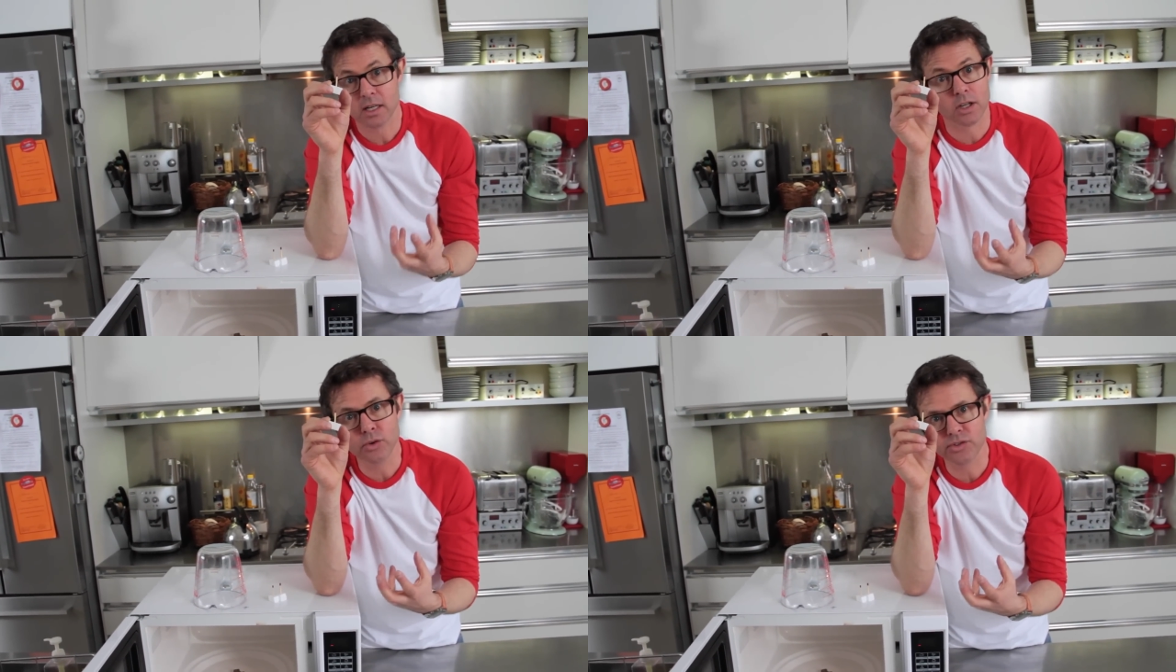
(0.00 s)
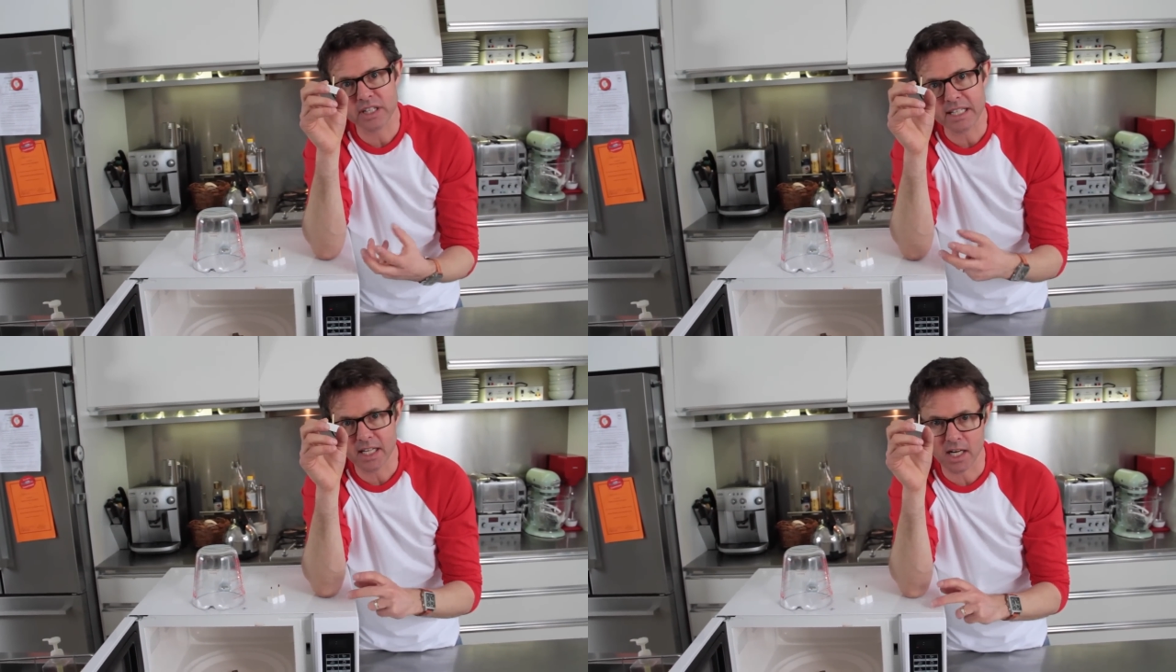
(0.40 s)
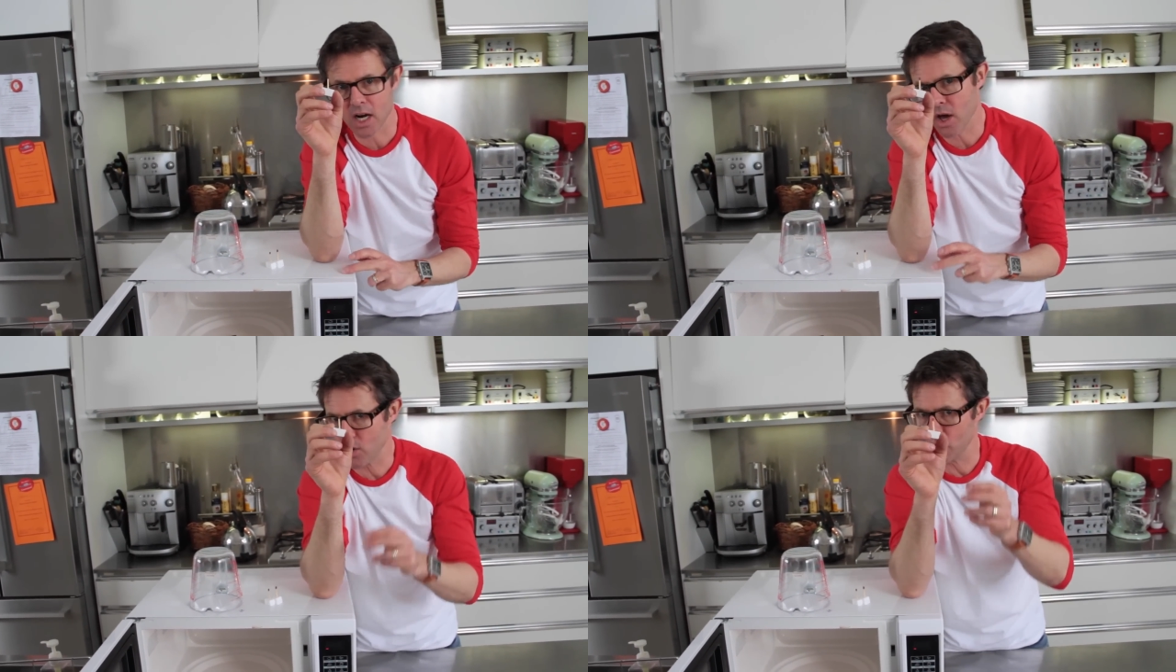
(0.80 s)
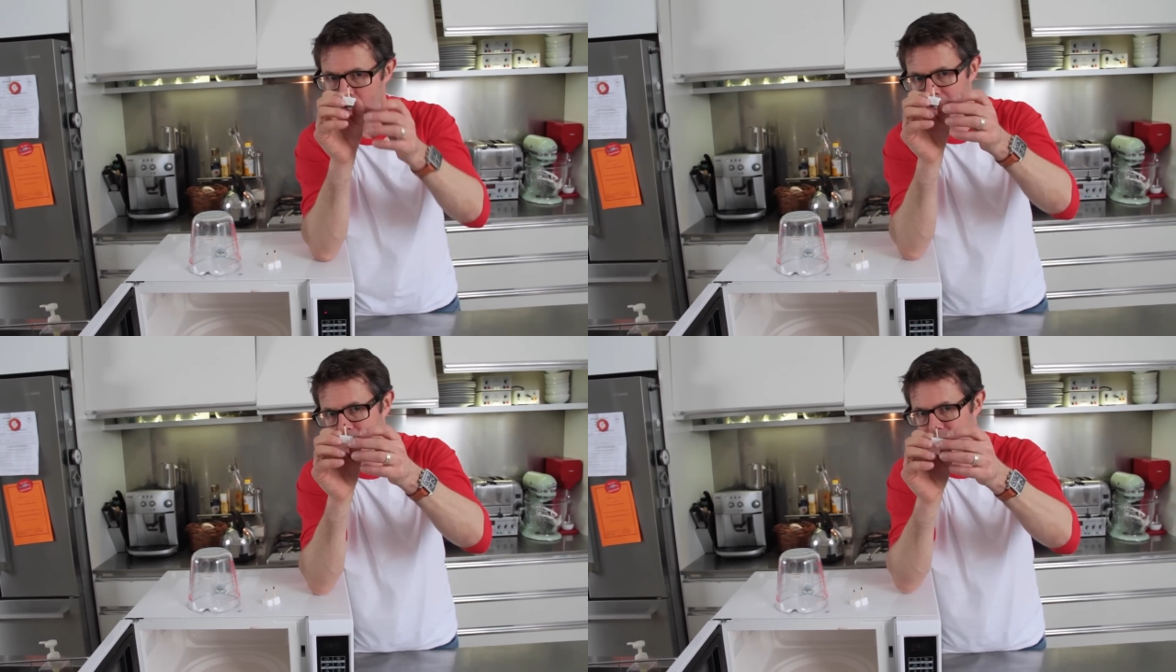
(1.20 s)
ghostly glow
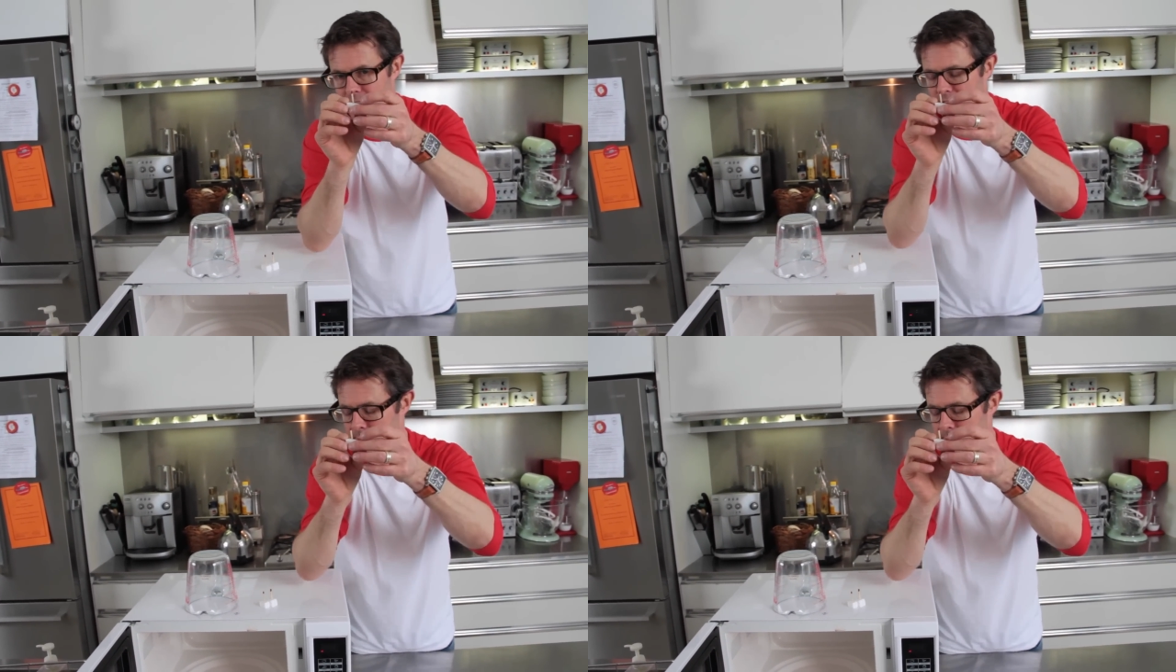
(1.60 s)
inside